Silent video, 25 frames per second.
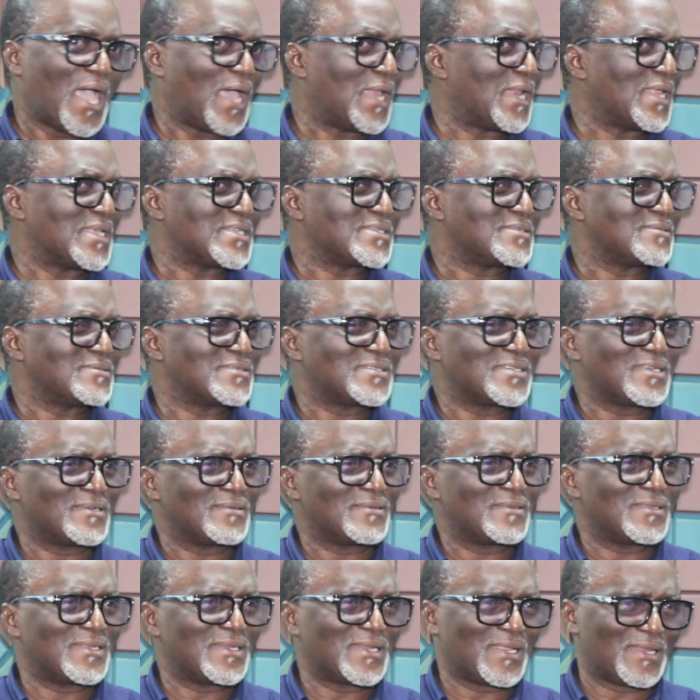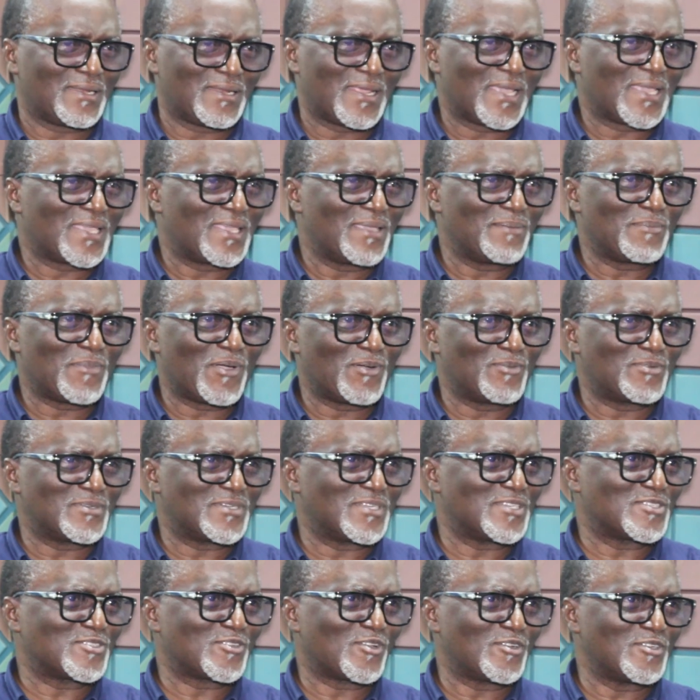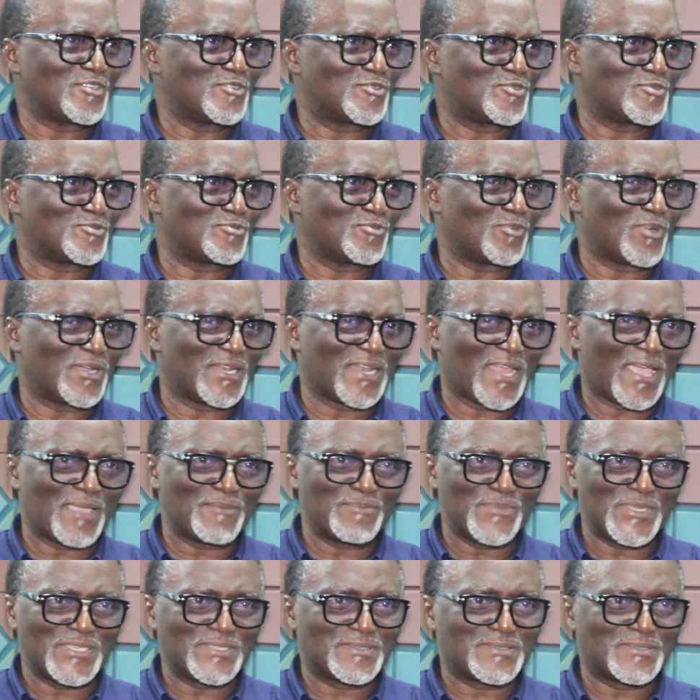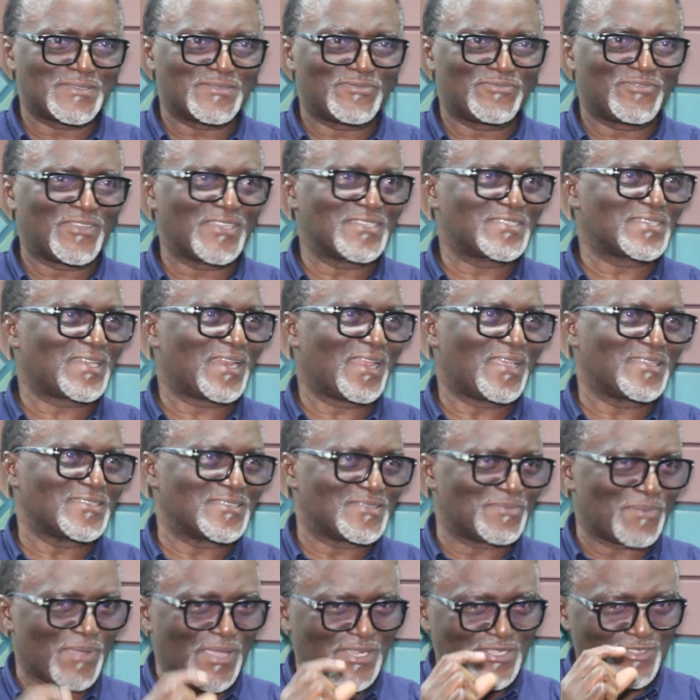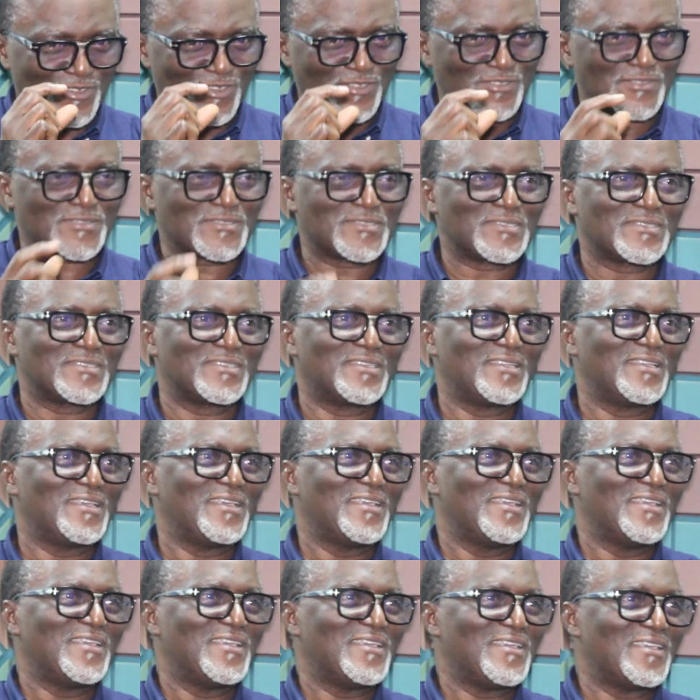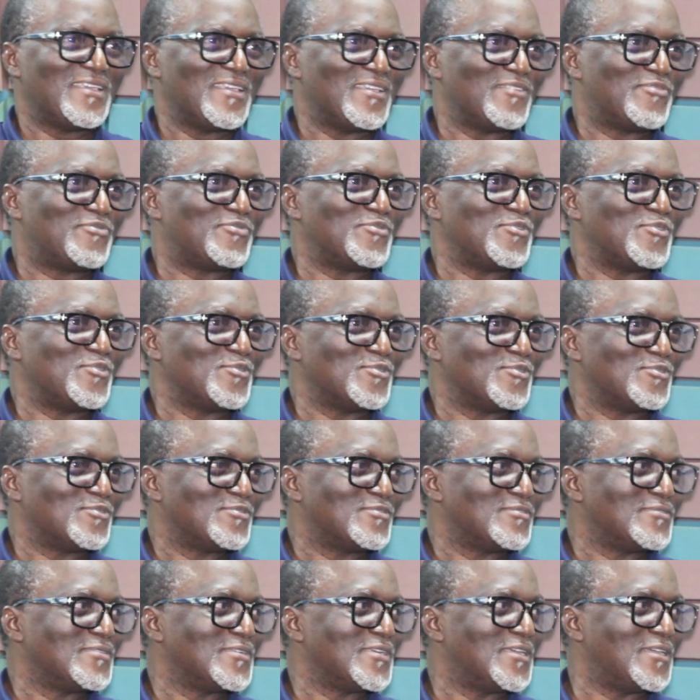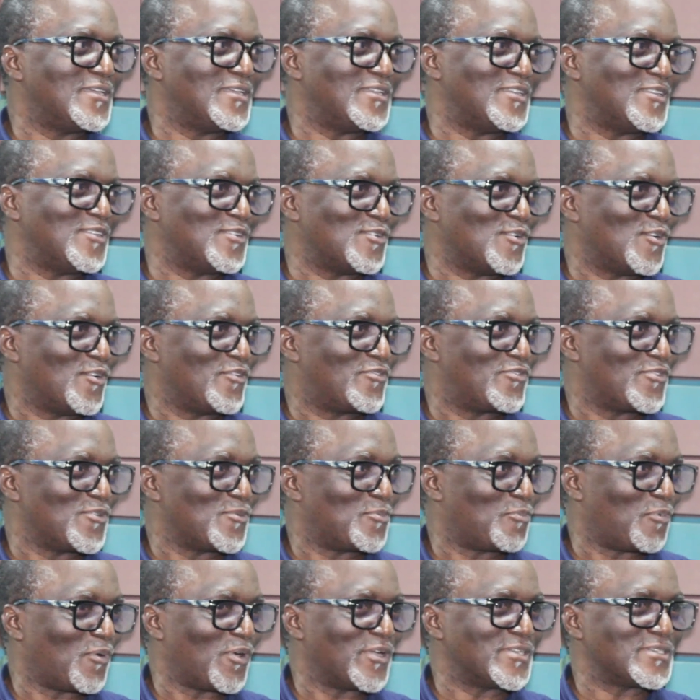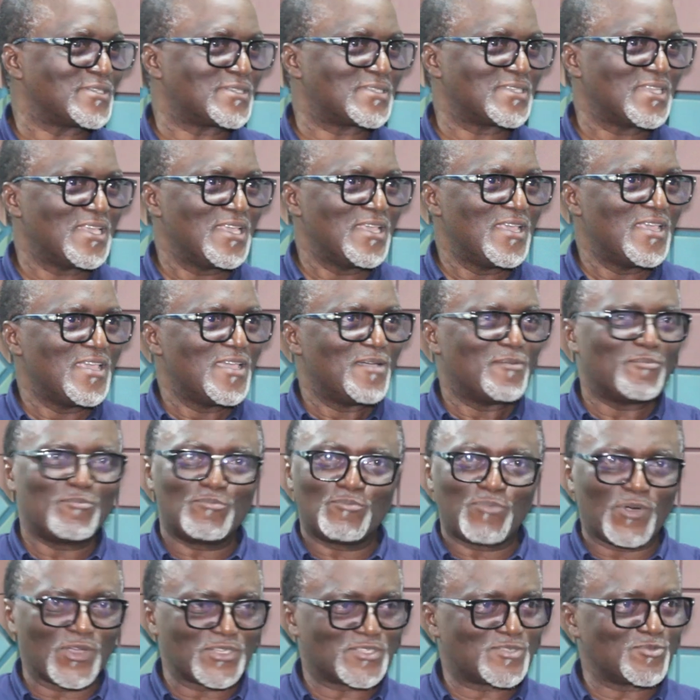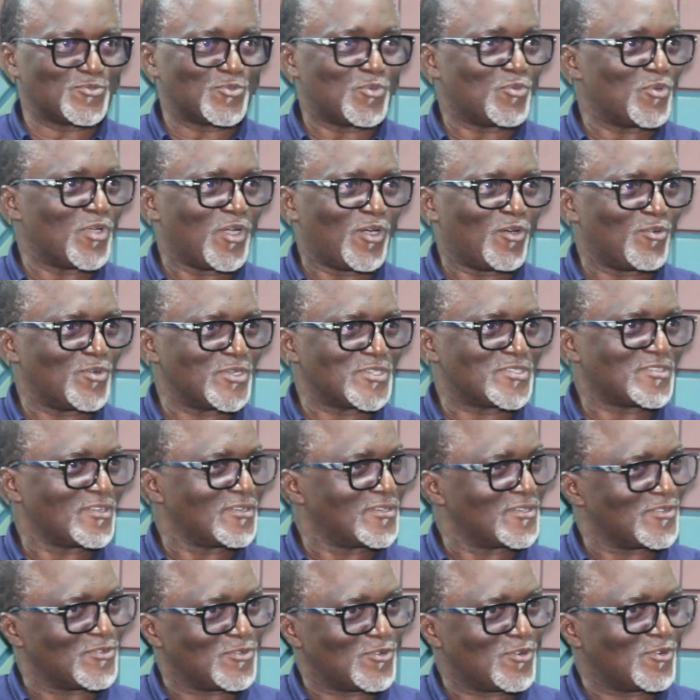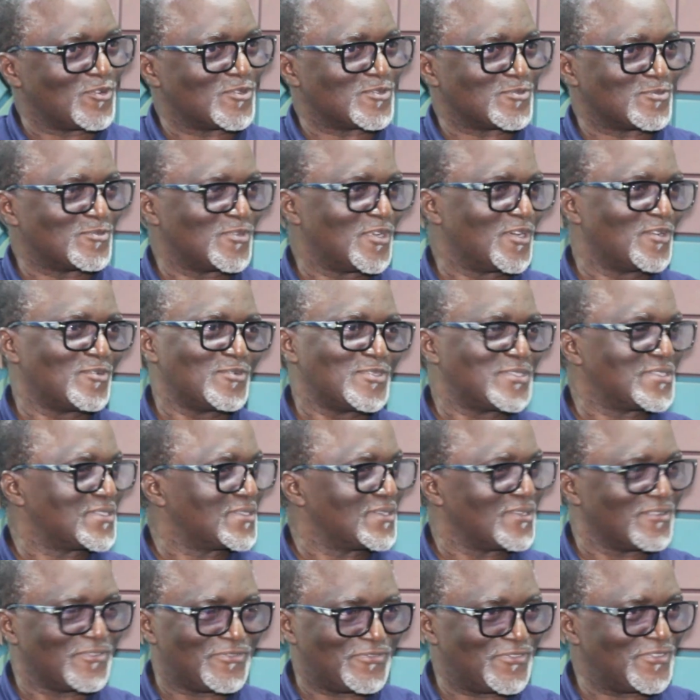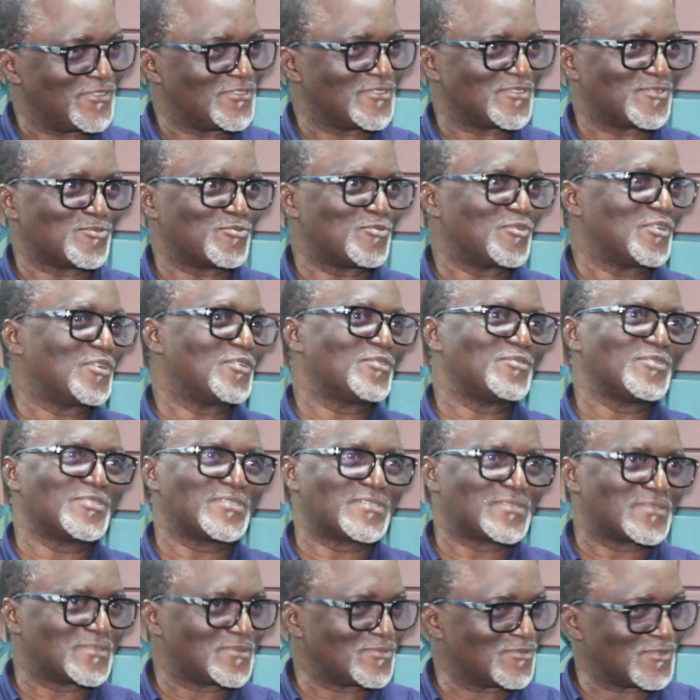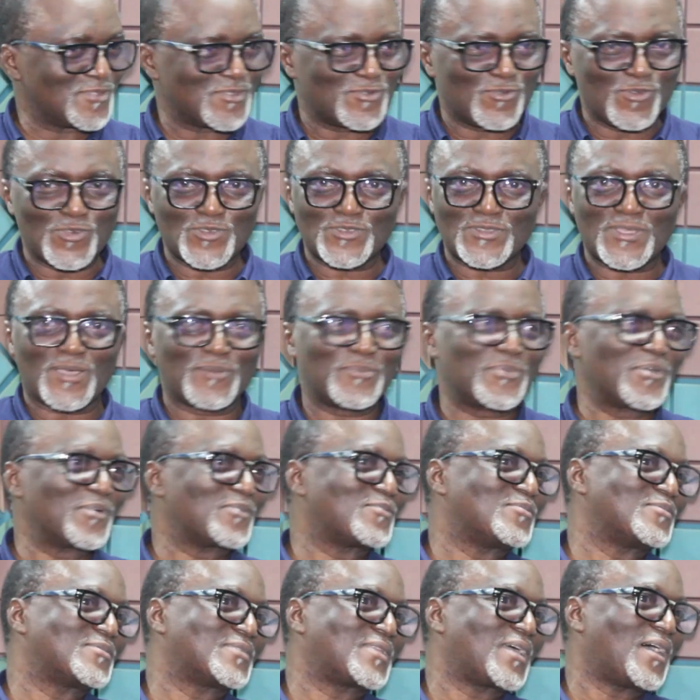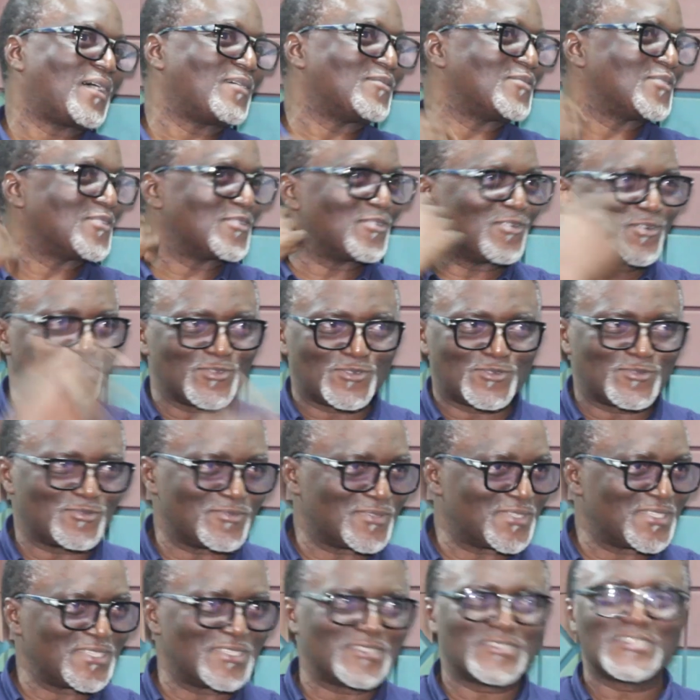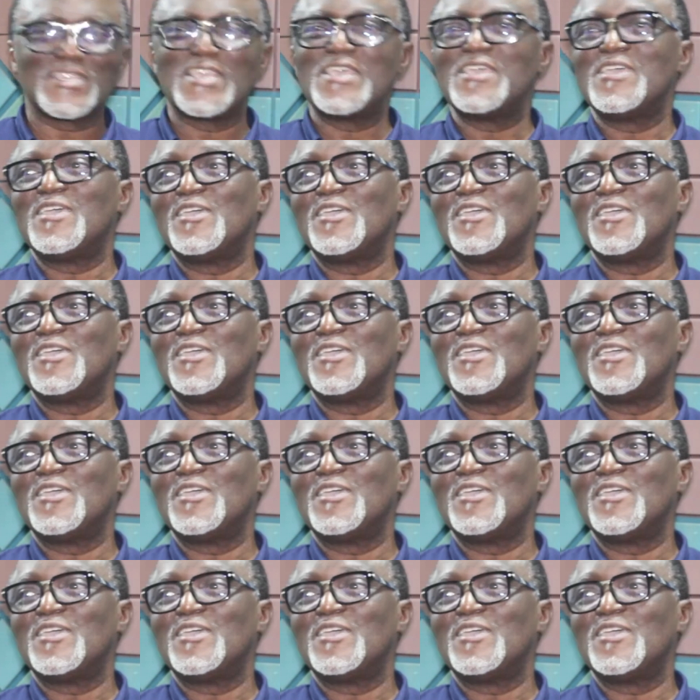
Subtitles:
And I still tell them that I came out with a solid 2-1. I missed first class by just a few points. But we were always on the road. We were always in the field. We always go to Abeokuta. We go to this.